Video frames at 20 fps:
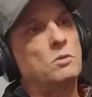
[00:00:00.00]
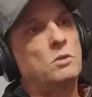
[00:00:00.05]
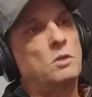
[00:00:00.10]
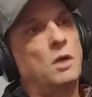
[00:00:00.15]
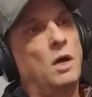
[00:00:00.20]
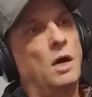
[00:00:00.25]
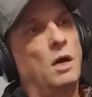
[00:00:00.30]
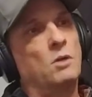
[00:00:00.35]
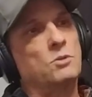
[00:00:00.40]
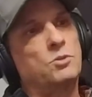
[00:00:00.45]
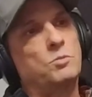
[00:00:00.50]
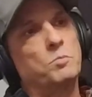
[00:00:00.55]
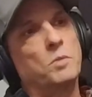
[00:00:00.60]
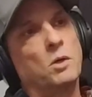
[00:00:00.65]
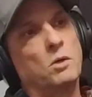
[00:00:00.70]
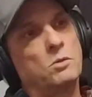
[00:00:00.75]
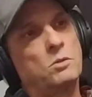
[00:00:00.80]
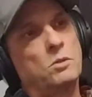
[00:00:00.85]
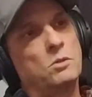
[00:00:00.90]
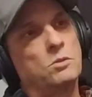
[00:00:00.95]
Cow's
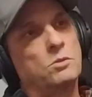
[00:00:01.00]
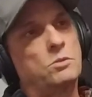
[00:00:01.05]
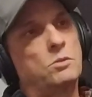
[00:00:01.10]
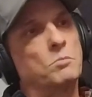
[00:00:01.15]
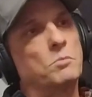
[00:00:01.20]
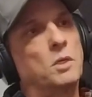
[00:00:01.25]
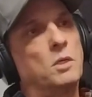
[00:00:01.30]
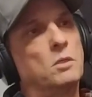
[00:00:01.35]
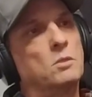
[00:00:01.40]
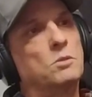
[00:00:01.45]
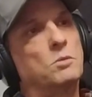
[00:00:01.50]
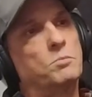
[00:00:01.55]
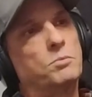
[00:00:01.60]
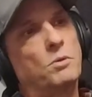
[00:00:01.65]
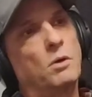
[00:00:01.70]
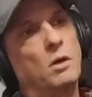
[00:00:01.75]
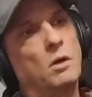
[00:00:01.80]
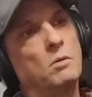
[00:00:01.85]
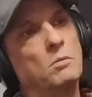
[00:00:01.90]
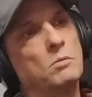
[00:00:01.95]
milk is the major
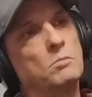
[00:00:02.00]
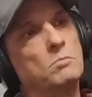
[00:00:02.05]
problem.